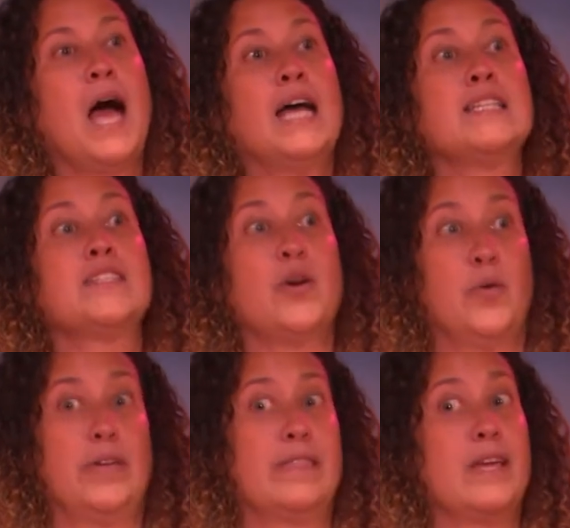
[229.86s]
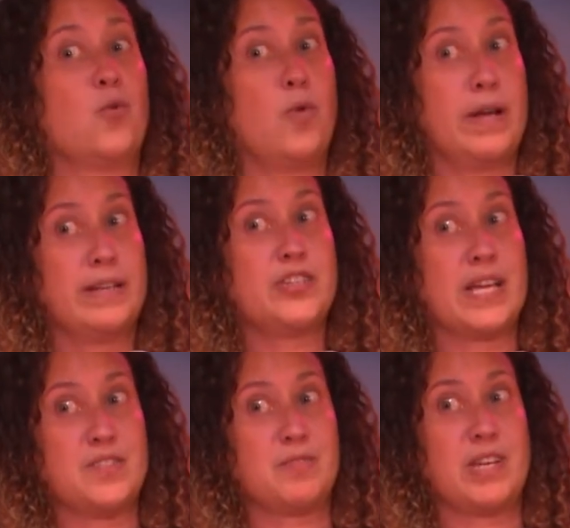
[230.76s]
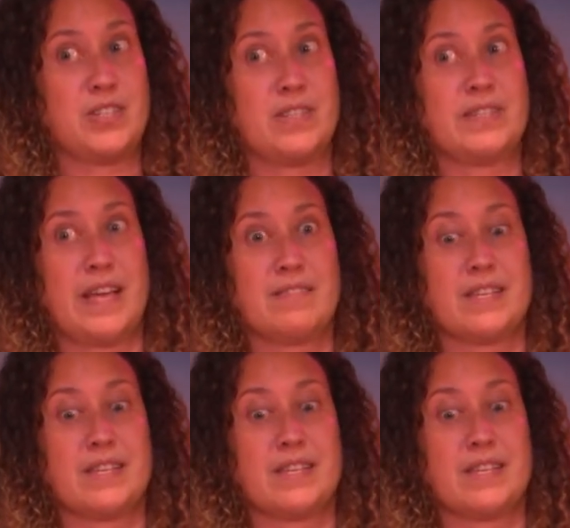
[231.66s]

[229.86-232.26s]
So you think one transformation sounds